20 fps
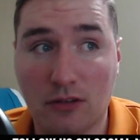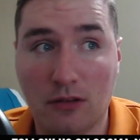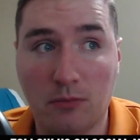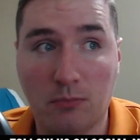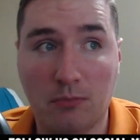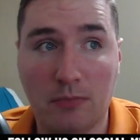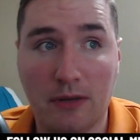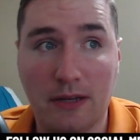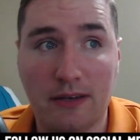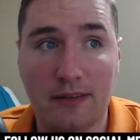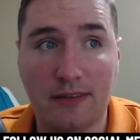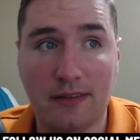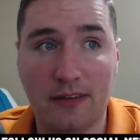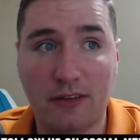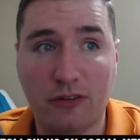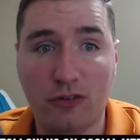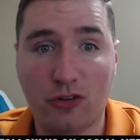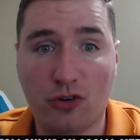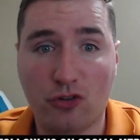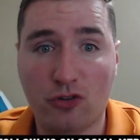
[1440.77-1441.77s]
but
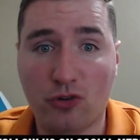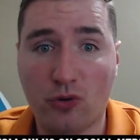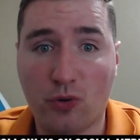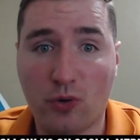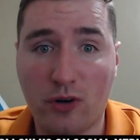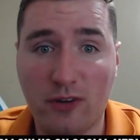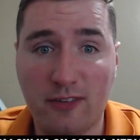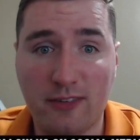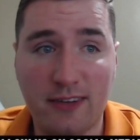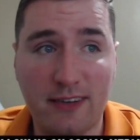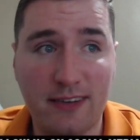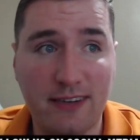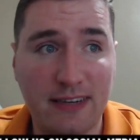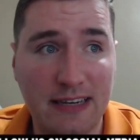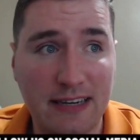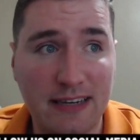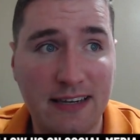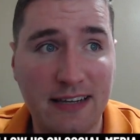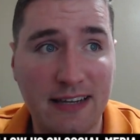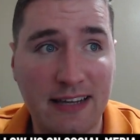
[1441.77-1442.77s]
these are stories that
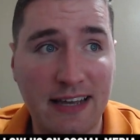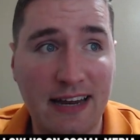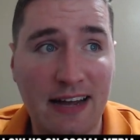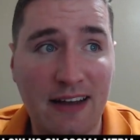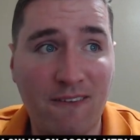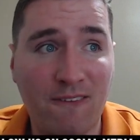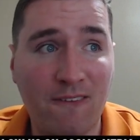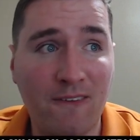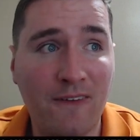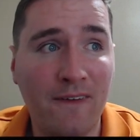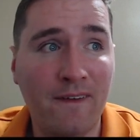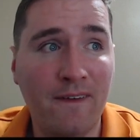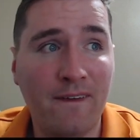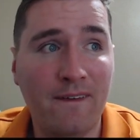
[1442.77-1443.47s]
need to get out.